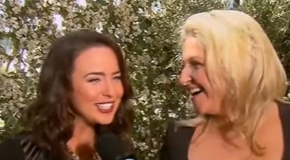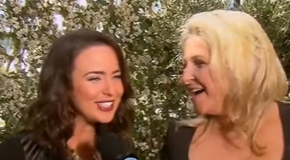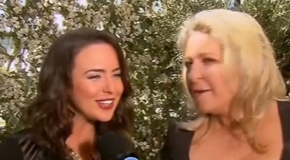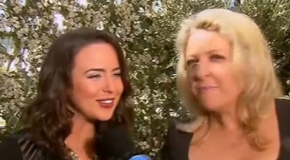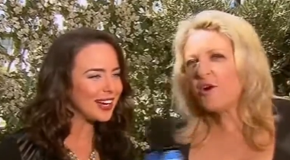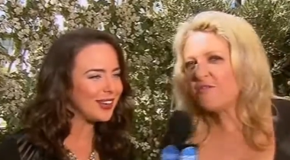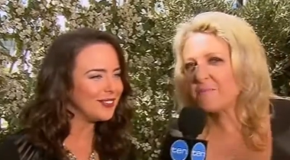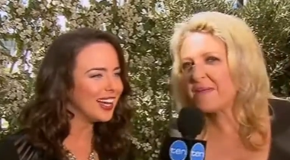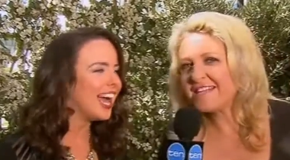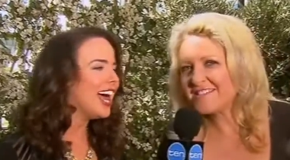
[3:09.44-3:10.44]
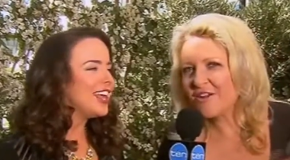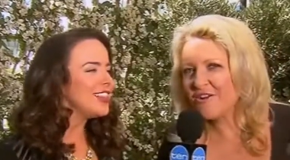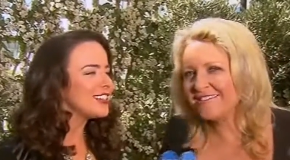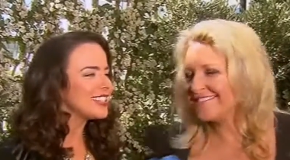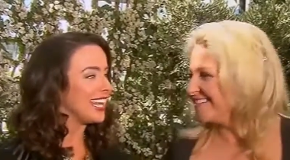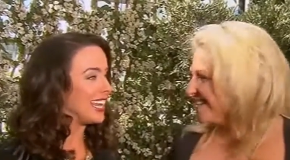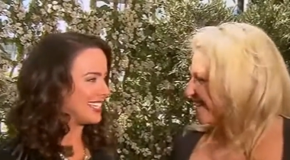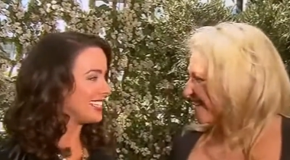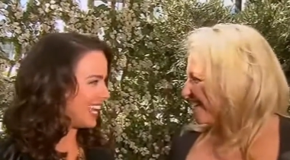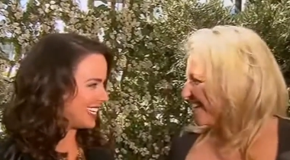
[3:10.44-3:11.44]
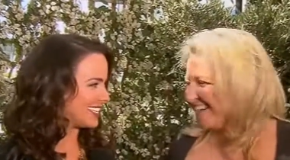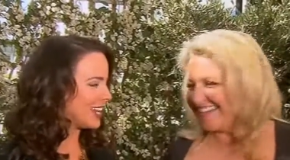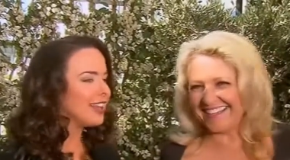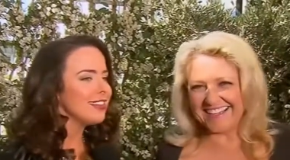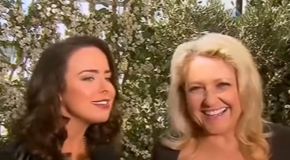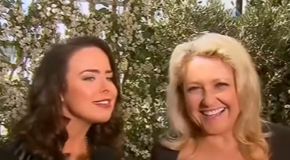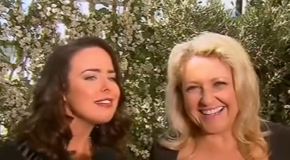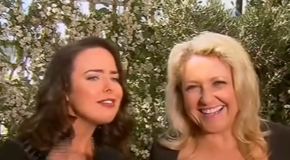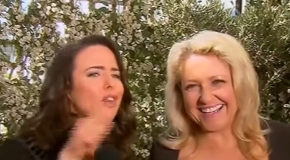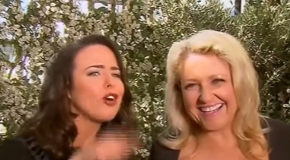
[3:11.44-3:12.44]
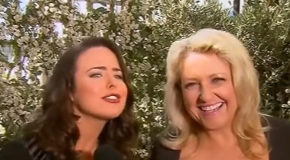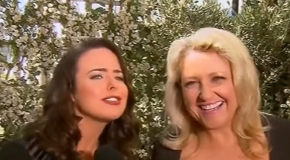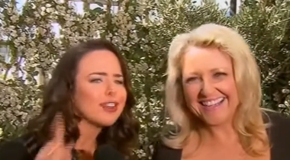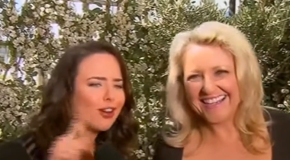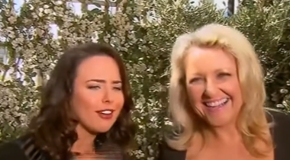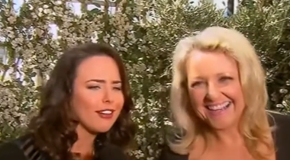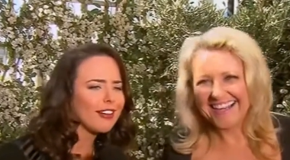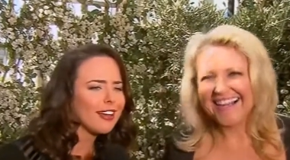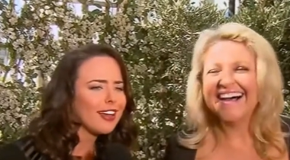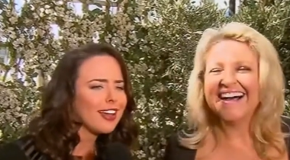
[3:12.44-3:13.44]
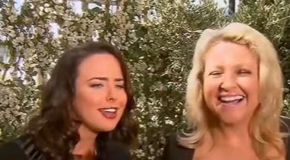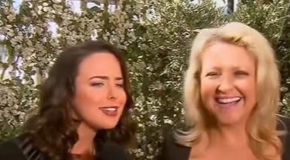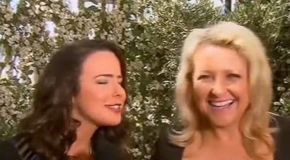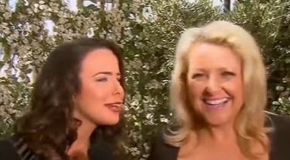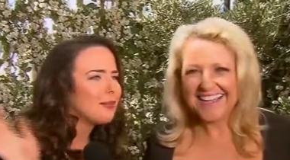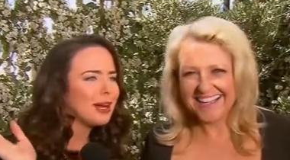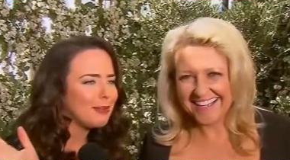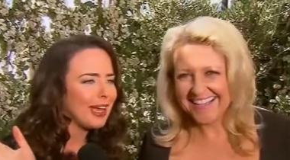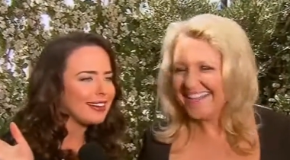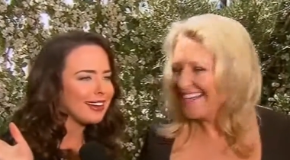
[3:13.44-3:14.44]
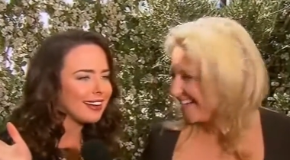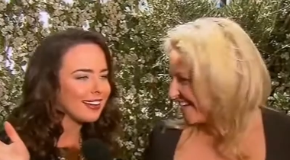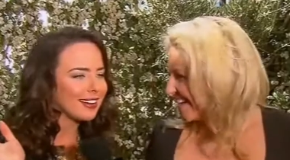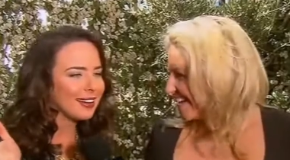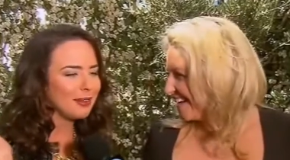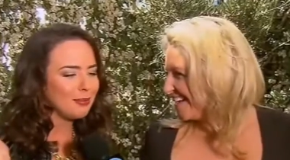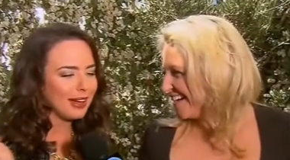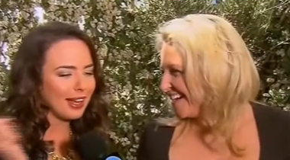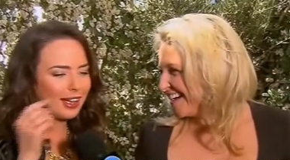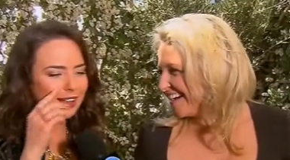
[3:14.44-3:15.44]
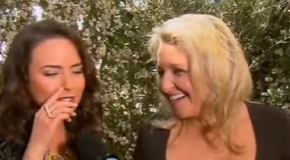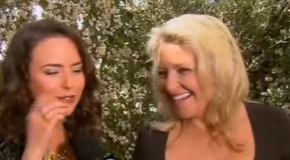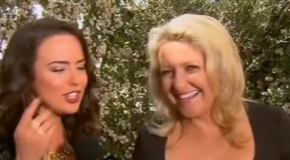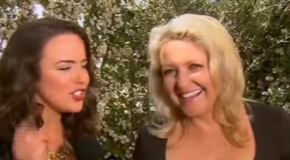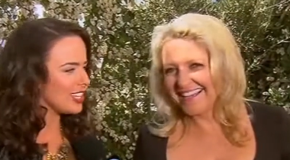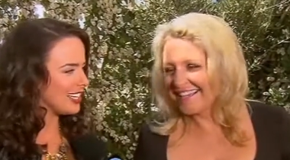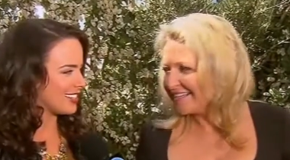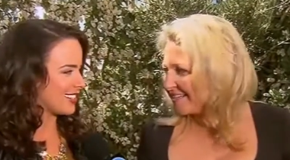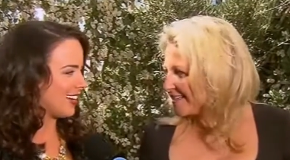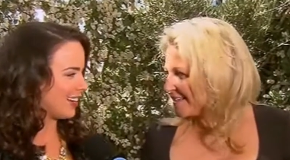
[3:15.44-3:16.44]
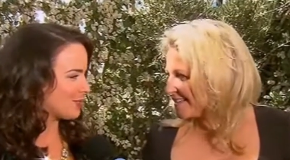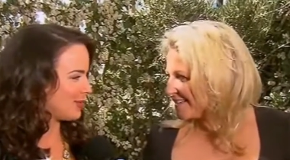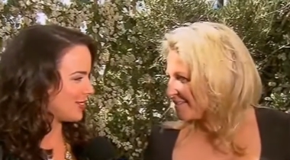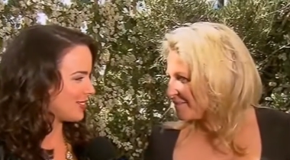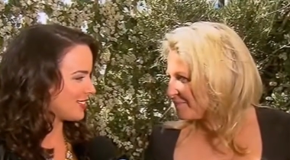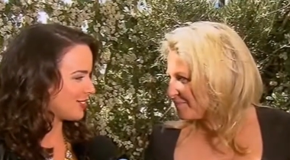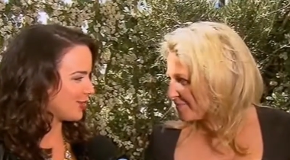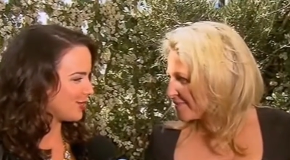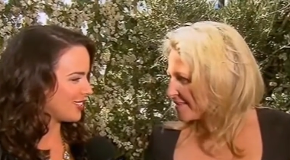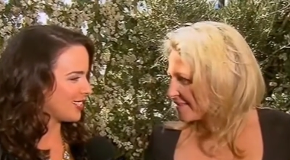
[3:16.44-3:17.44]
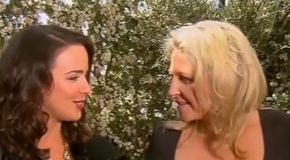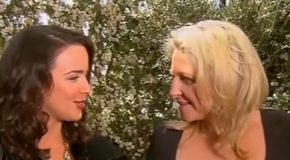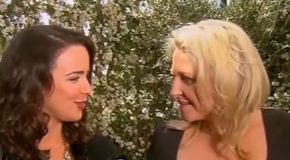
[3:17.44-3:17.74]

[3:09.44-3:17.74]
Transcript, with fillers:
Speaker 1: so more um, of a um, pentagon. Yes, yes. There's a love octagon somewhere pending, but uh, the Ridge thing sucks because Thorsten is